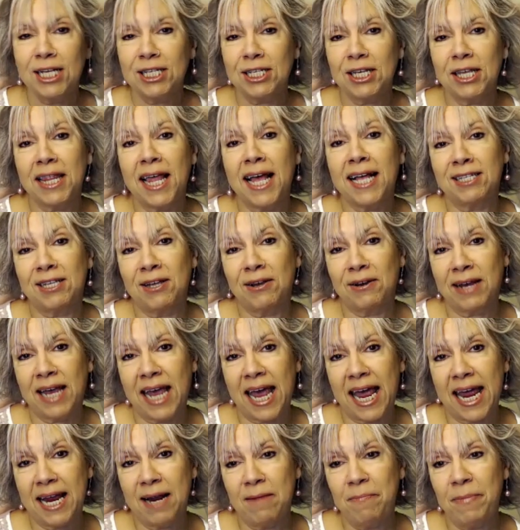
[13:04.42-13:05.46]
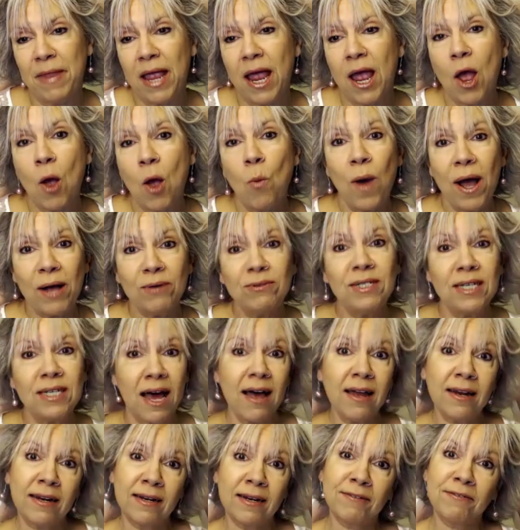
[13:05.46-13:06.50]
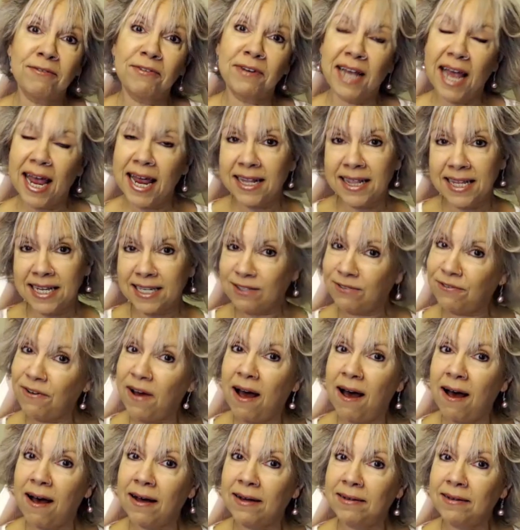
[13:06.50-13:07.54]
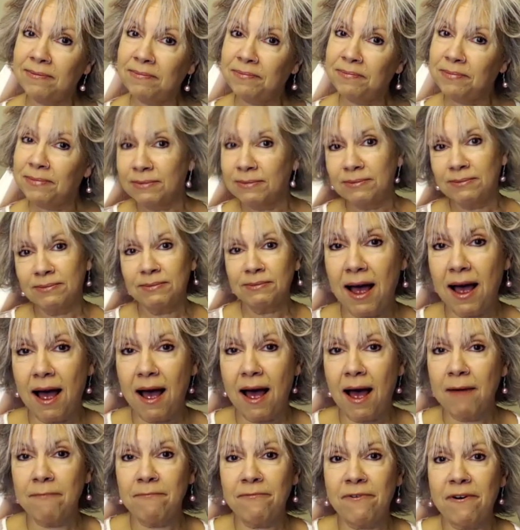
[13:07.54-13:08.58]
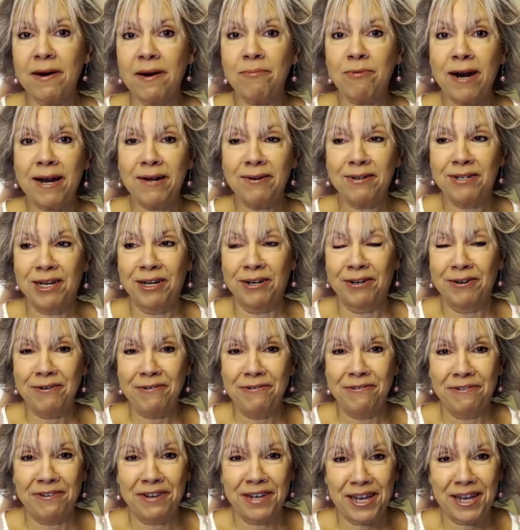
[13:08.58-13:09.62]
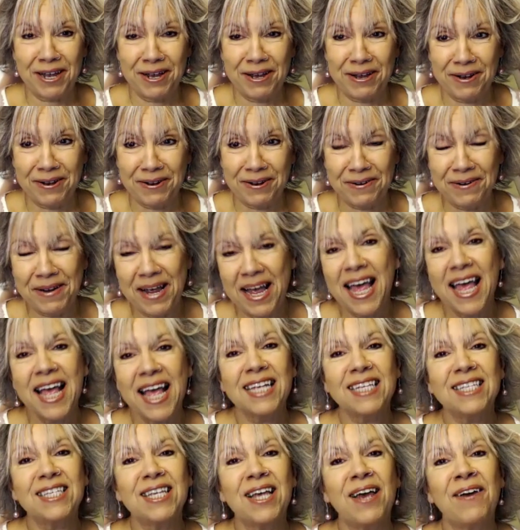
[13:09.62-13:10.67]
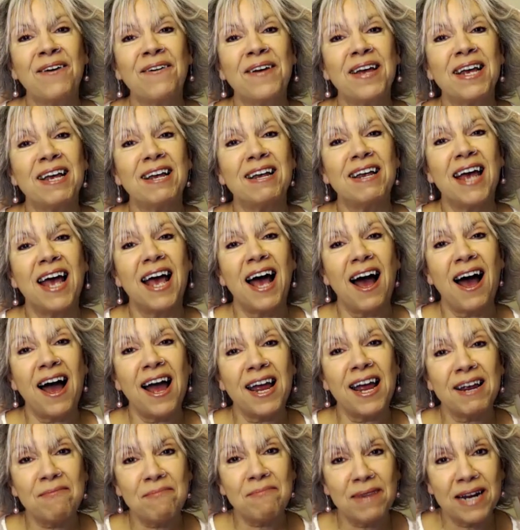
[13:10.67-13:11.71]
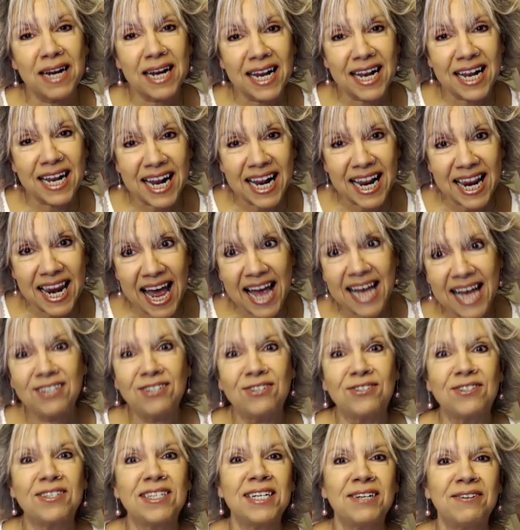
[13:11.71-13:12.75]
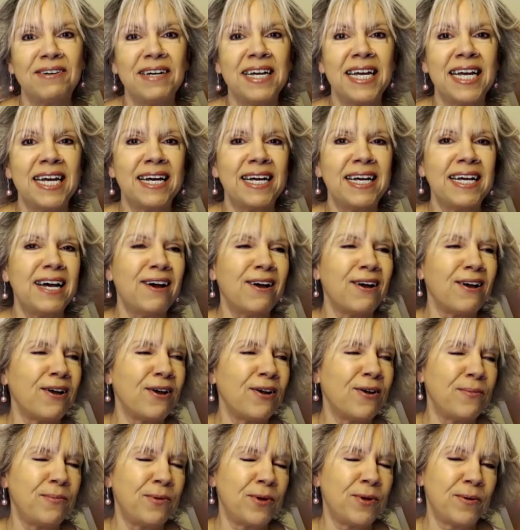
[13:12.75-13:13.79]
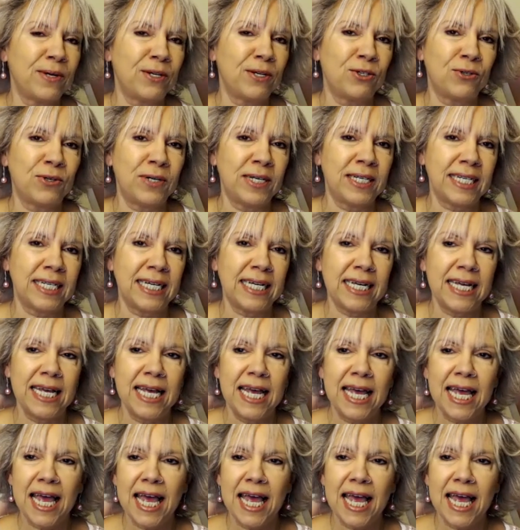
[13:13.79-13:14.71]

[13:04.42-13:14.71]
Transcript: So that's okay. Well done for getting this far. I'm very proud of you. So I'm glad you're still here. I hope you enjoyed it.